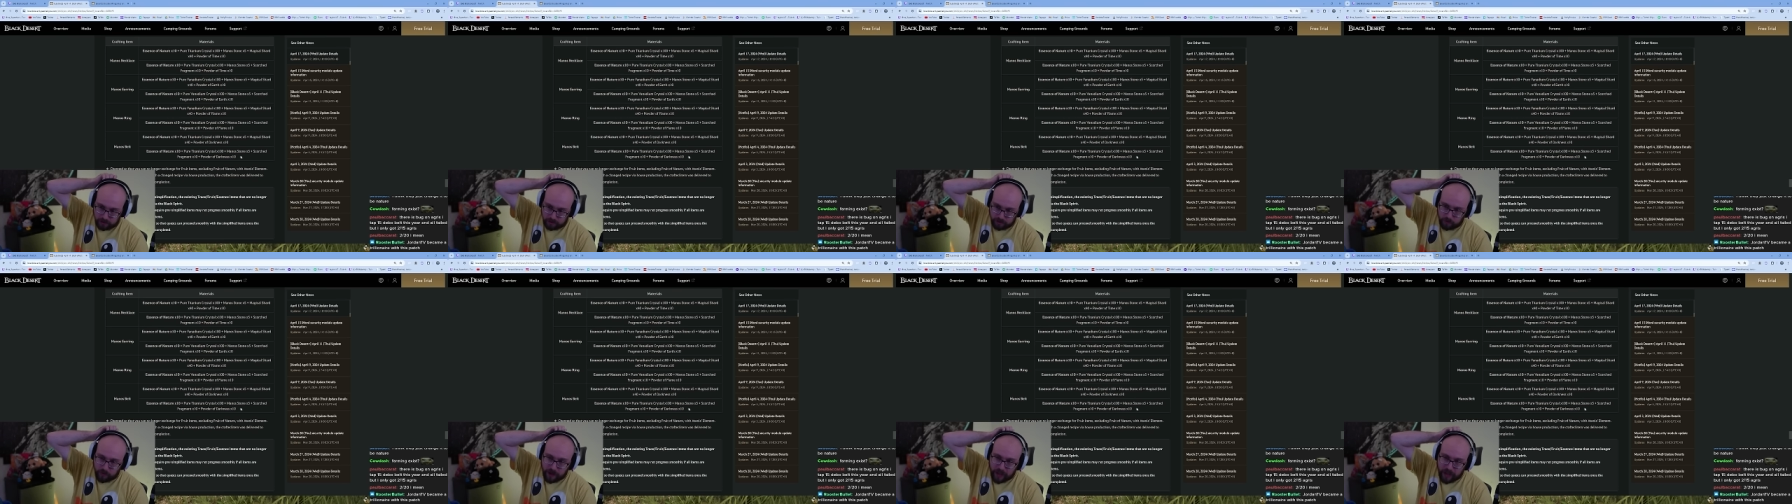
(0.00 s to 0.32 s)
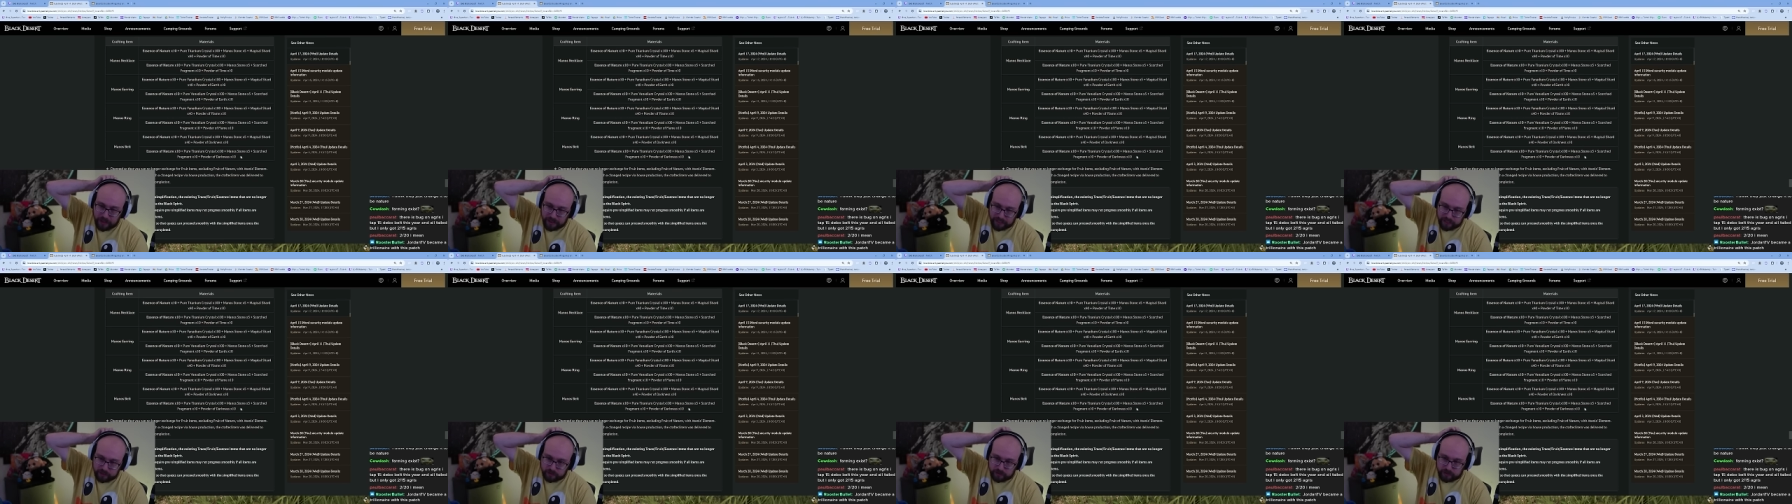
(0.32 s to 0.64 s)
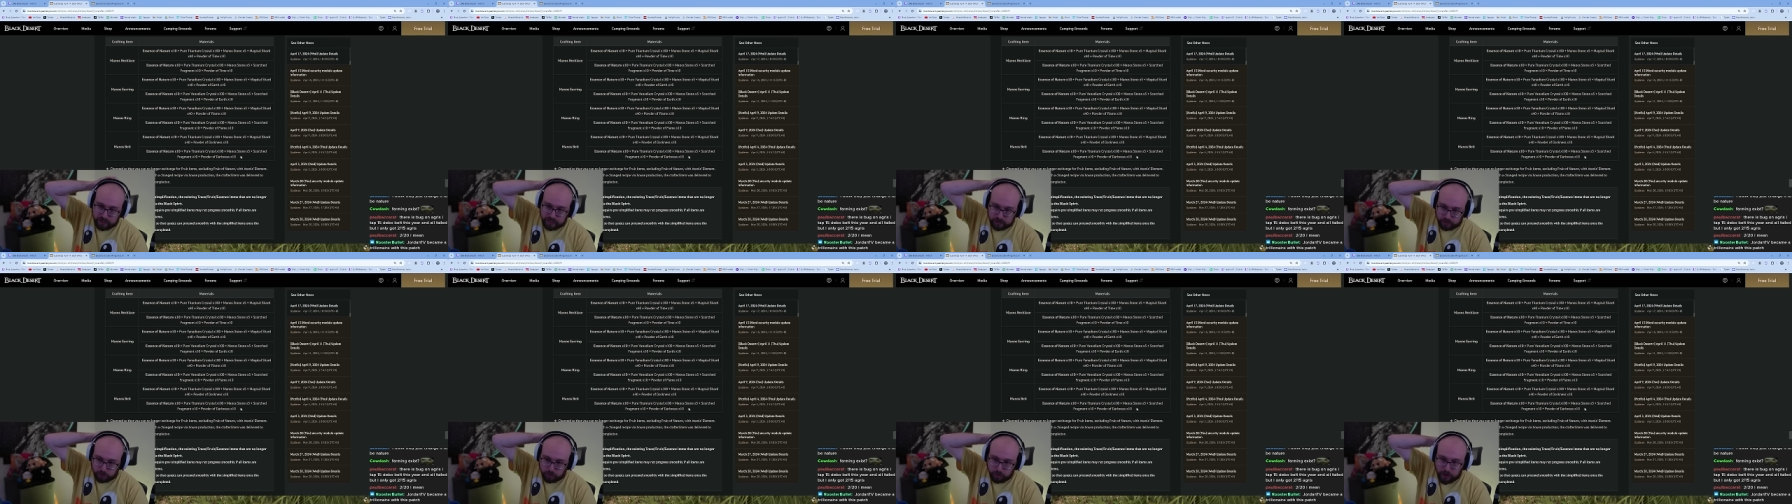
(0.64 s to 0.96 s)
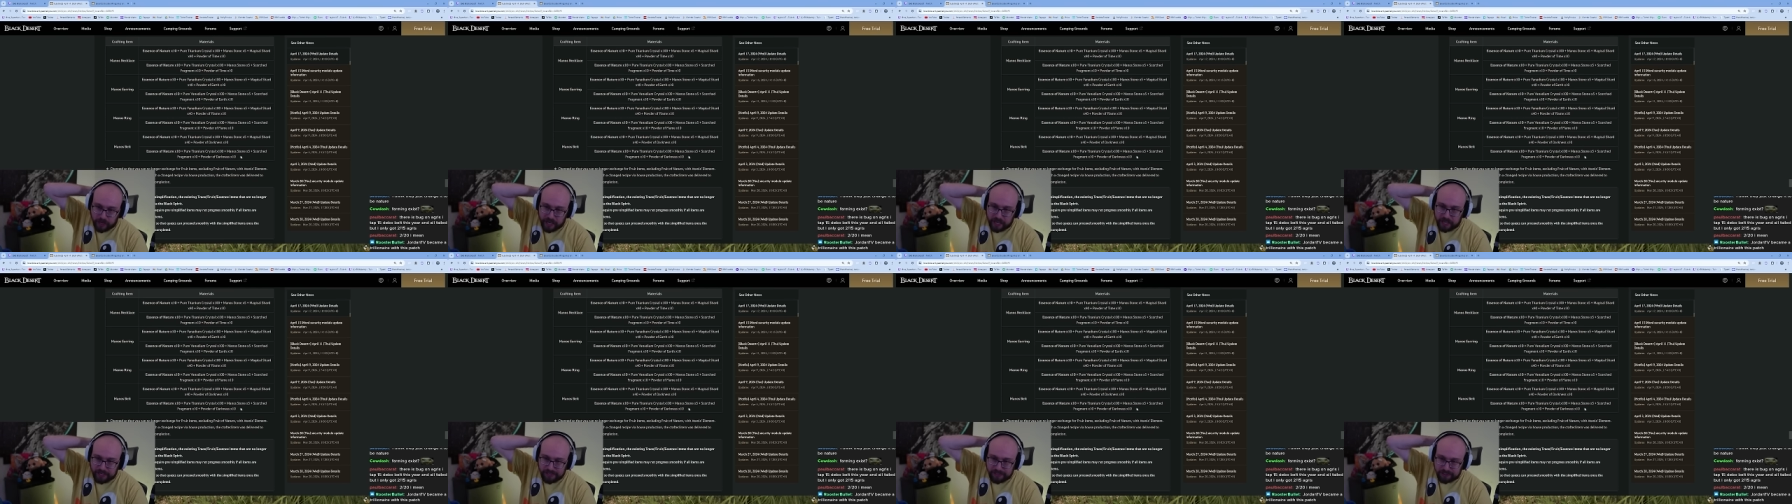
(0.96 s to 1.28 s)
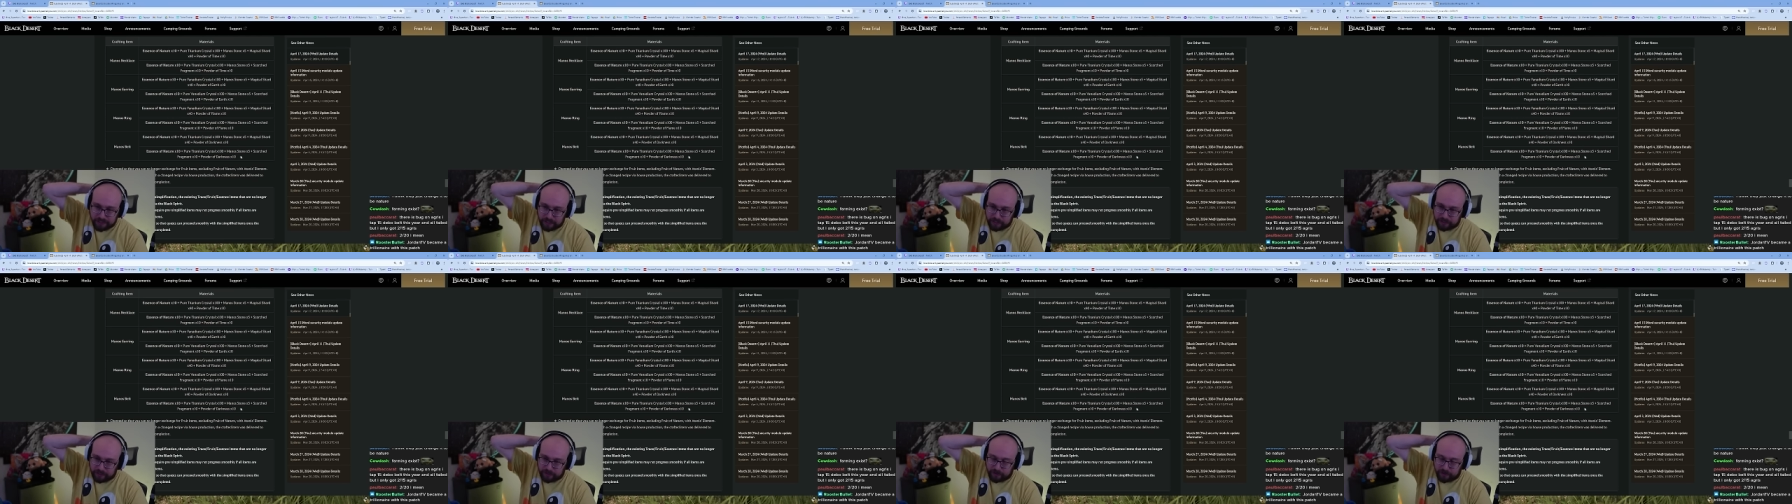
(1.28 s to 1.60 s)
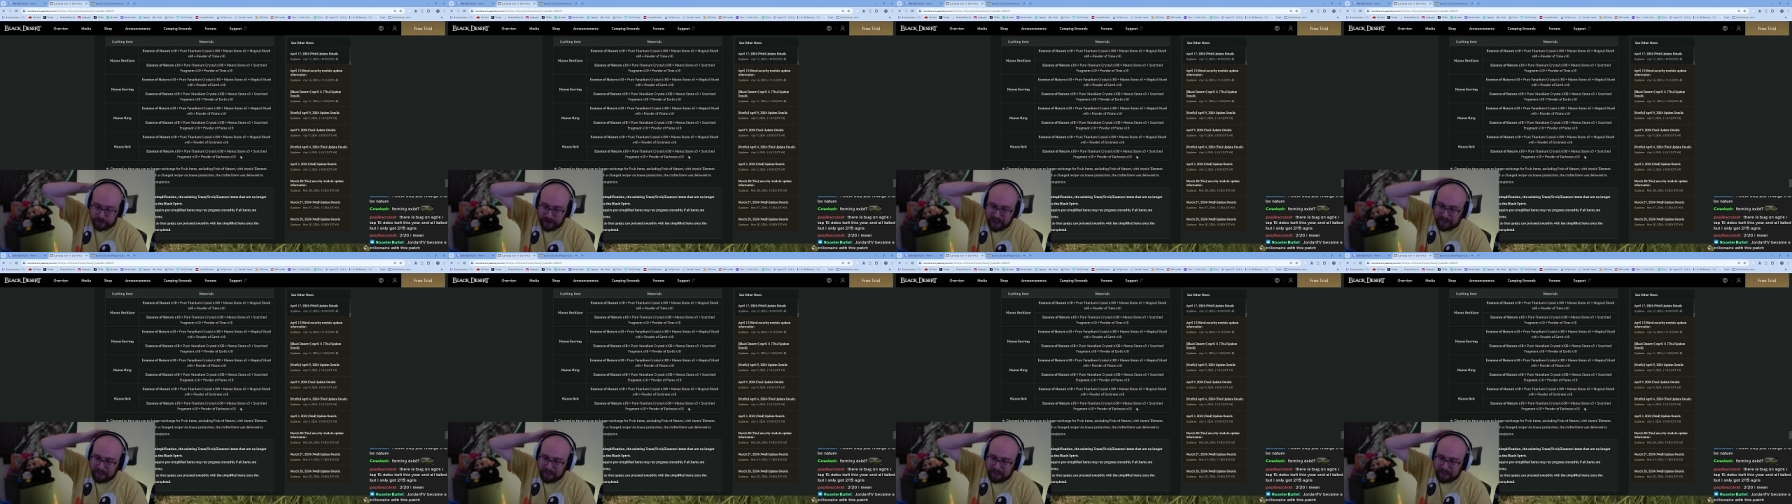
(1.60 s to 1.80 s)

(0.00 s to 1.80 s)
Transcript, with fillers: Wow, that's that's way easier to craft